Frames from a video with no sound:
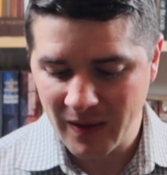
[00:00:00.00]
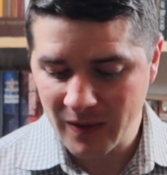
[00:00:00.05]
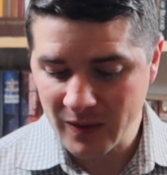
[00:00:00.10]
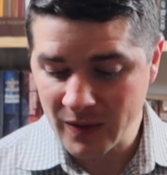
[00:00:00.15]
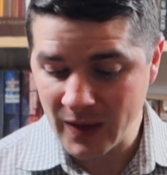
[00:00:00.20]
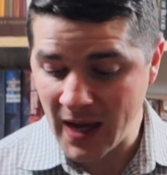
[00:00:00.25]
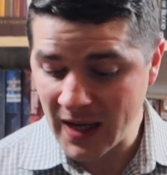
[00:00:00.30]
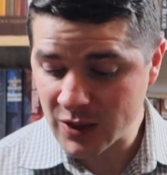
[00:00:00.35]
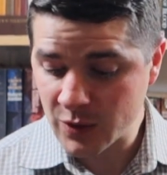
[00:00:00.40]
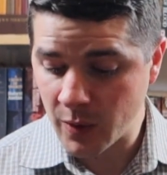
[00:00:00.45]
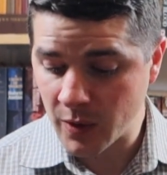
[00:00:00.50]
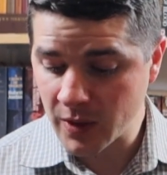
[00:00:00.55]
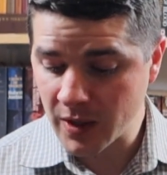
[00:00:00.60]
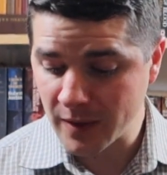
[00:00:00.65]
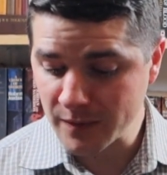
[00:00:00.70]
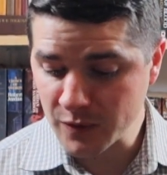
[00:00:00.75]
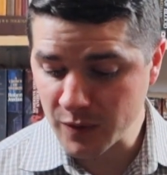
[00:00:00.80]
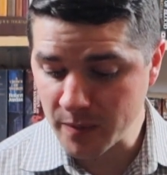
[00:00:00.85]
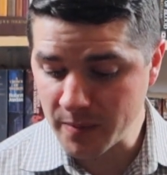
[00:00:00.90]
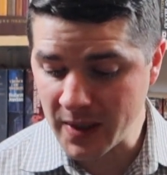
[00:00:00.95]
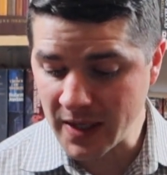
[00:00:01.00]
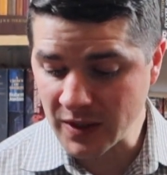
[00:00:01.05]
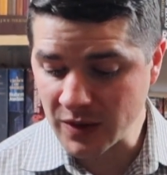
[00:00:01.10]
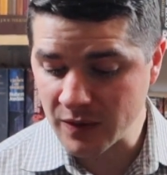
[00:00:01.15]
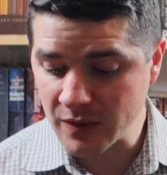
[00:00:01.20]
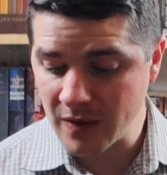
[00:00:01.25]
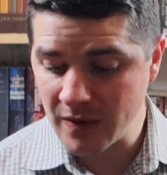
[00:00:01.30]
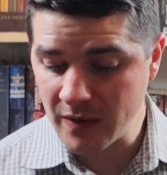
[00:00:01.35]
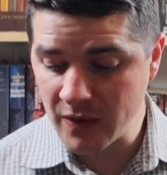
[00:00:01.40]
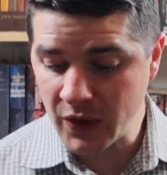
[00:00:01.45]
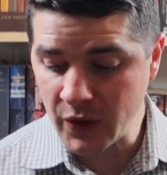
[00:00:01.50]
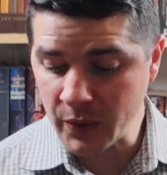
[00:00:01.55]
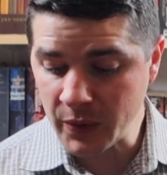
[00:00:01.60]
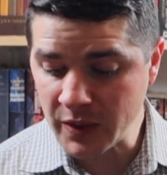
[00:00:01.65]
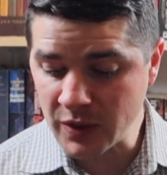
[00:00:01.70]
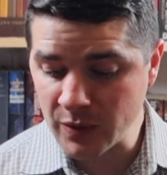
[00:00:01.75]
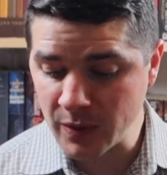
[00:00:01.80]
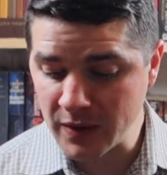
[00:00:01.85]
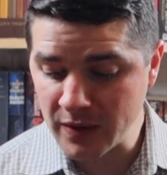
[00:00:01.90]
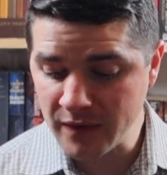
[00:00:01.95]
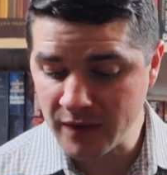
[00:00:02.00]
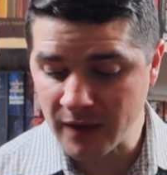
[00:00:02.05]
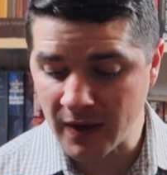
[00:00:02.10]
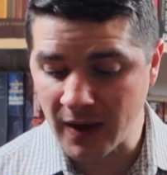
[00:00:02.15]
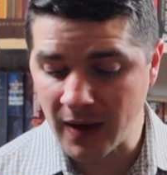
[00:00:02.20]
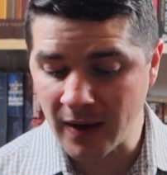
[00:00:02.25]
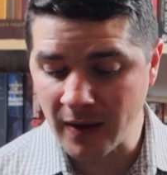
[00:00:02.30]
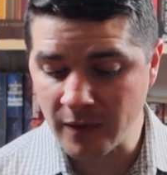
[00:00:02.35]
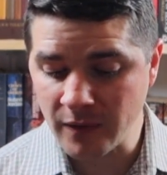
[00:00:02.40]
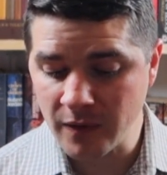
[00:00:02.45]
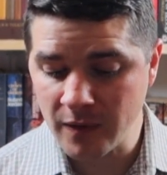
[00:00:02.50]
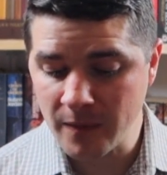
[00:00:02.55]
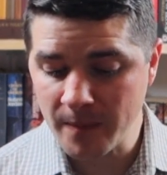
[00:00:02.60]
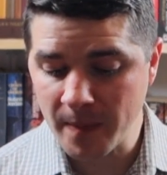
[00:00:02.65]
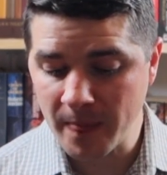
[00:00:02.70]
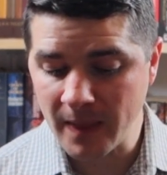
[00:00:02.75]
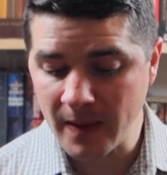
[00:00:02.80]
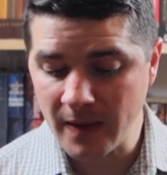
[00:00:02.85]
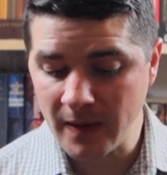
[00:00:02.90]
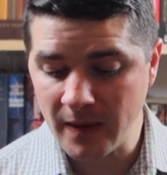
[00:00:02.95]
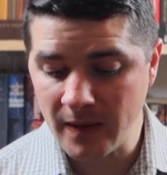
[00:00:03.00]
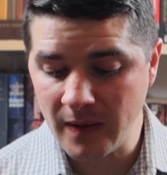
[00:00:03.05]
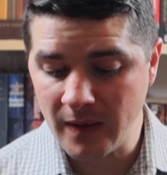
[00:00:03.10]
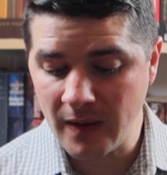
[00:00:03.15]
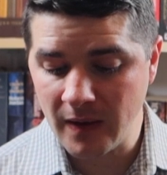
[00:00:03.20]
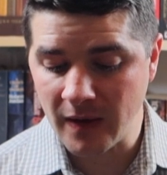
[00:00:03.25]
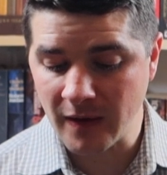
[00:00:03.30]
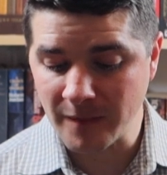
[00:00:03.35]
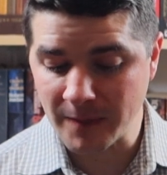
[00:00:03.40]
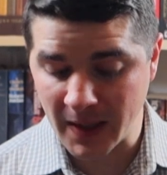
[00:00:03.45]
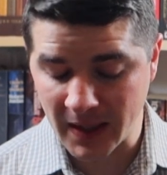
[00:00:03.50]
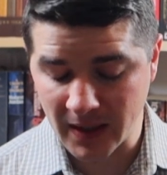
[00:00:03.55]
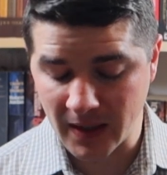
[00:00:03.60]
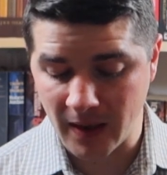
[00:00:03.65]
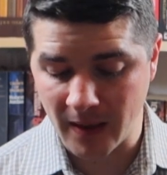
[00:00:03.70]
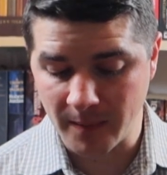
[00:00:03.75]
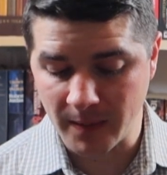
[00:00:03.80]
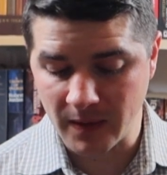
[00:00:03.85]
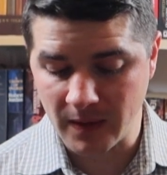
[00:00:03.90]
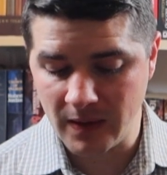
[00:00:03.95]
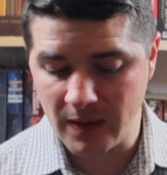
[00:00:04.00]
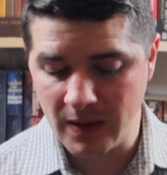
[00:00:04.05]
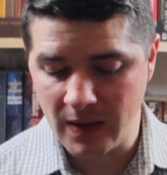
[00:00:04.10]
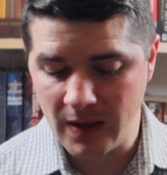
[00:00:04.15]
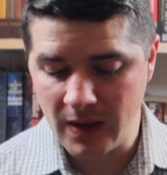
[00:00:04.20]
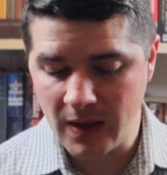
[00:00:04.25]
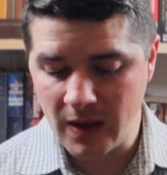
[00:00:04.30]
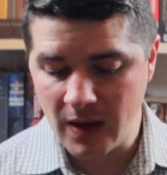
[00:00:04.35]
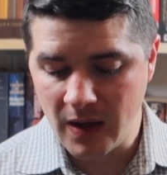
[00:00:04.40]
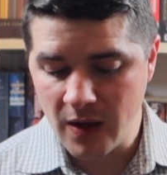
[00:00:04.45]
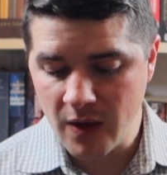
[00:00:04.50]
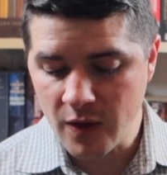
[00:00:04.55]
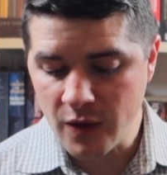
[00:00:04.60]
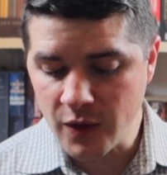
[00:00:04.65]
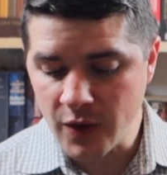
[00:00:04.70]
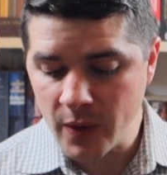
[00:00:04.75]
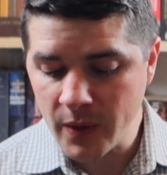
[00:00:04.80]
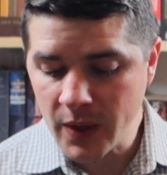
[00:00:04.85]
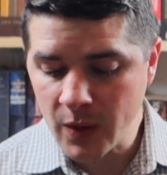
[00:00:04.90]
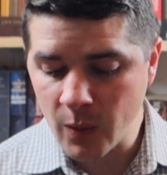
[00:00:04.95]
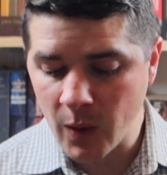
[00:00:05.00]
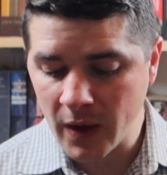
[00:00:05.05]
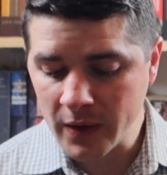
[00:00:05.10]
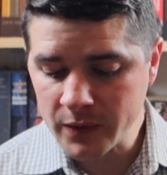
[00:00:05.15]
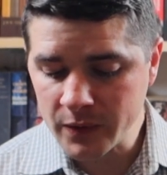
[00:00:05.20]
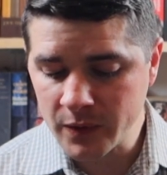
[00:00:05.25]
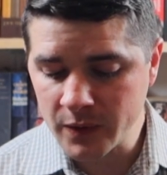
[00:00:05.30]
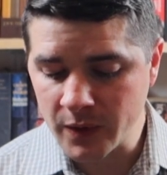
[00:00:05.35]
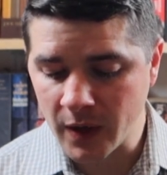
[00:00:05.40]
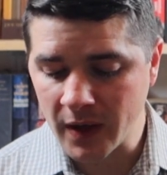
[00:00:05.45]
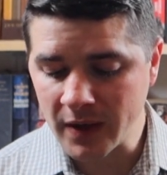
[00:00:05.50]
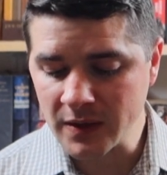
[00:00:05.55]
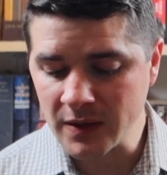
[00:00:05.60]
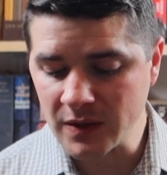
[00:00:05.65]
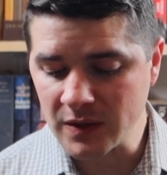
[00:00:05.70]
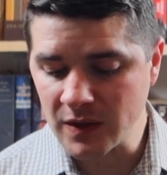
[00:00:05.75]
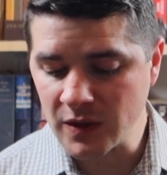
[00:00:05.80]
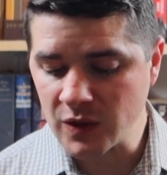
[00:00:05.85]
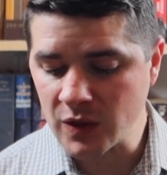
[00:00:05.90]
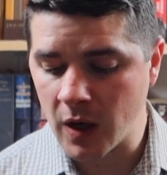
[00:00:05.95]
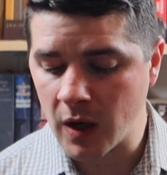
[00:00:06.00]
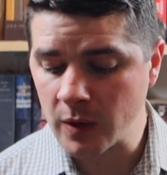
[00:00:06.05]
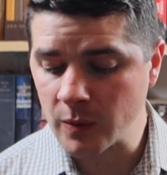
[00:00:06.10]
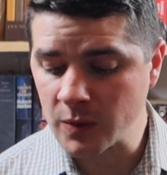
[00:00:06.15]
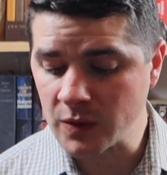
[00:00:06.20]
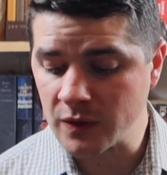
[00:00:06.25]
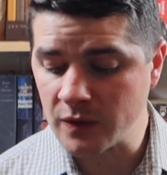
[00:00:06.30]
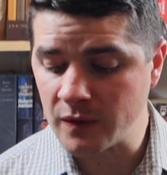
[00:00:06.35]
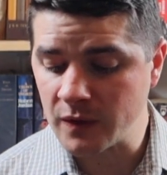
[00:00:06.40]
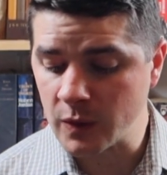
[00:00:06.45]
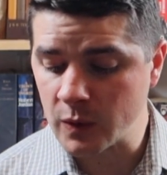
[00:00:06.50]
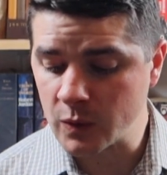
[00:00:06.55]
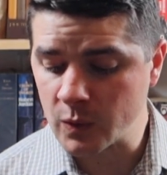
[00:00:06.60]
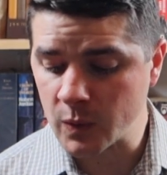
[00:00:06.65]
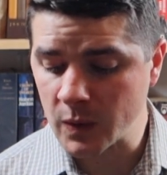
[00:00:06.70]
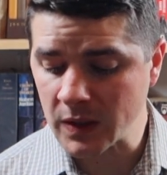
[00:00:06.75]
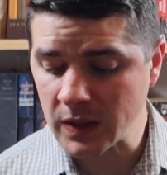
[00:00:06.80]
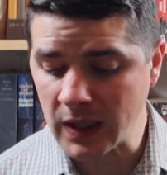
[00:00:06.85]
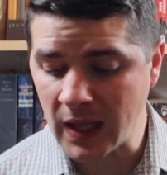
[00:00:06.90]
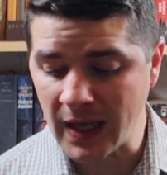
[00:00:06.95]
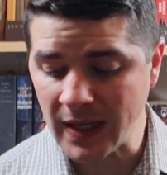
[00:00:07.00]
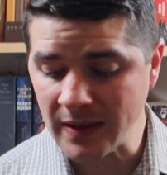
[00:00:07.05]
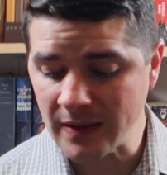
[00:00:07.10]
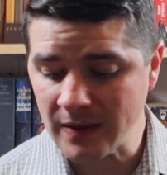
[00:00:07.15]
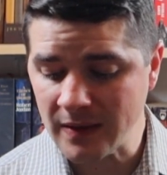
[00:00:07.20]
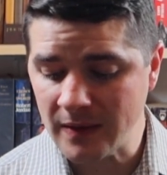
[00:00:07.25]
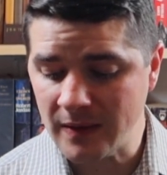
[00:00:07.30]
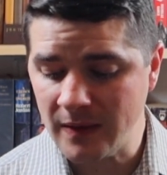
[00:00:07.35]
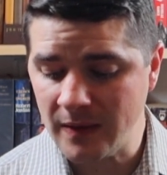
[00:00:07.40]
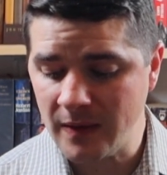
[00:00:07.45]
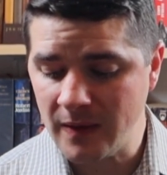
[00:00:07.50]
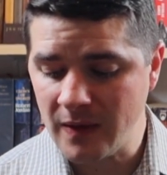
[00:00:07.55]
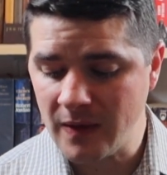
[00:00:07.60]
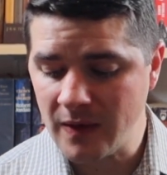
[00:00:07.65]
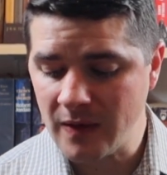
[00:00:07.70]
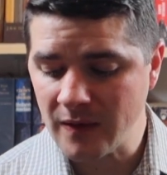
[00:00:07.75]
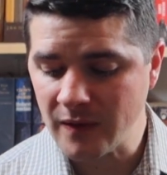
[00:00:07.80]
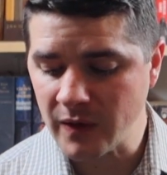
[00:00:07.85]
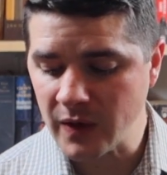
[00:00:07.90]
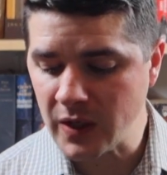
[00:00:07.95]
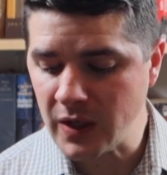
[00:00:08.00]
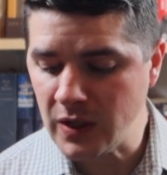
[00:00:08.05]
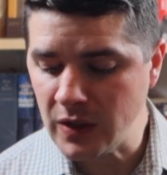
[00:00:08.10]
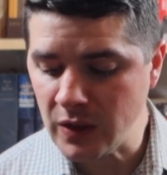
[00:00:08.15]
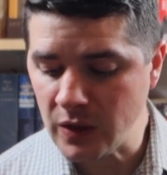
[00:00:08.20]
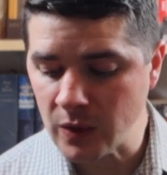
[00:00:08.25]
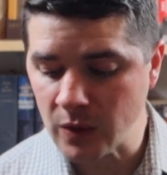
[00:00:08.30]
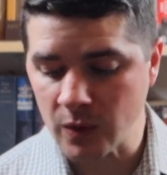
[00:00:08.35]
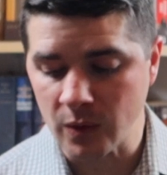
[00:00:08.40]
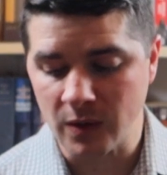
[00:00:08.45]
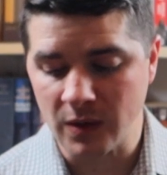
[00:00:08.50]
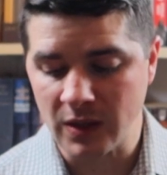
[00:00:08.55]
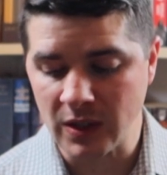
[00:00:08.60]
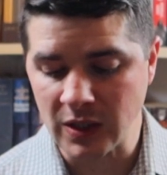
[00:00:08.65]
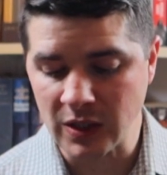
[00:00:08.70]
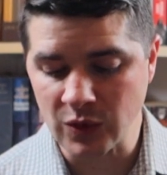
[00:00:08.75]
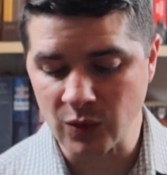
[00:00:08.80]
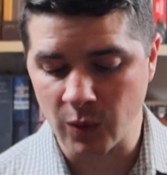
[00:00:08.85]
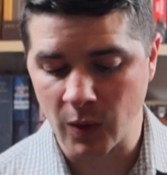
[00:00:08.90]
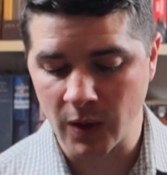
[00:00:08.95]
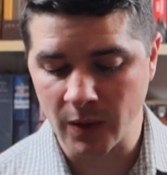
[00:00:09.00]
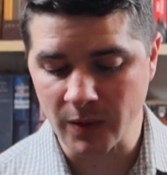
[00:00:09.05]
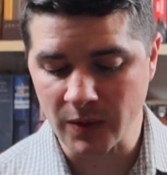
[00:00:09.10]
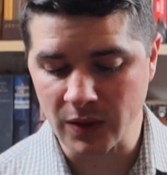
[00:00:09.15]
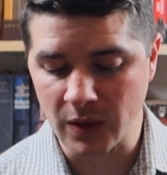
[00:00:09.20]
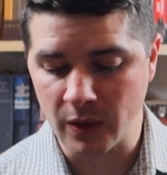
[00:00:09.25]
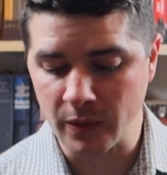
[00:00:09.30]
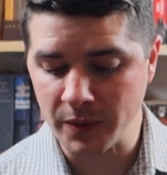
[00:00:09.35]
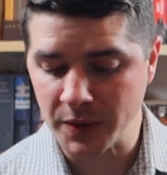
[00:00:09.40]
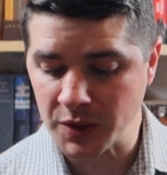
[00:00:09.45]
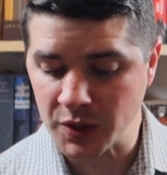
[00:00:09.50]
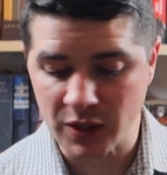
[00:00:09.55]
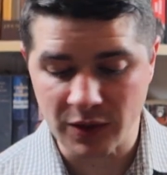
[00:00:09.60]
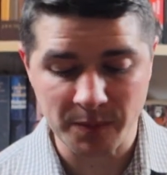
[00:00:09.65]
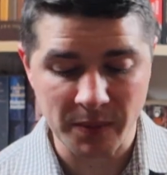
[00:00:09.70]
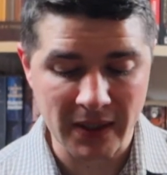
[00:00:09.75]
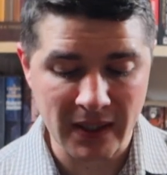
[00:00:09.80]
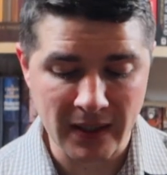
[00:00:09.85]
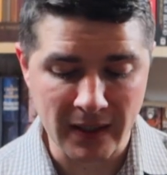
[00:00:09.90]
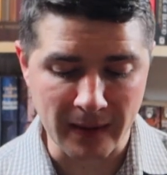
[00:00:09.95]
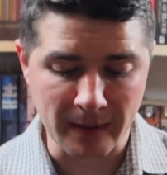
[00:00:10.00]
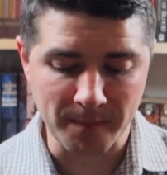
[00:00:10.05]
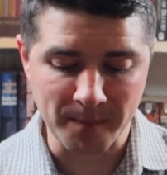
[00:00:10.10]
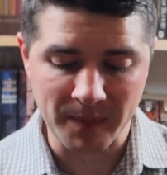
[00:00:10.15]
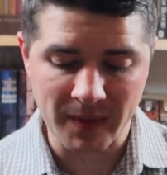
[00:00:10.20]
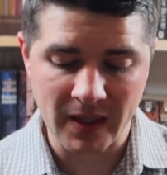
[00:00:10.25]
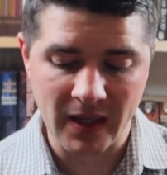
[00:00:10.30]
Last quote comes from page 325 of my copy. "Though he walked through darkness, his heart was filled with light, for he knew that his work was only just beginning.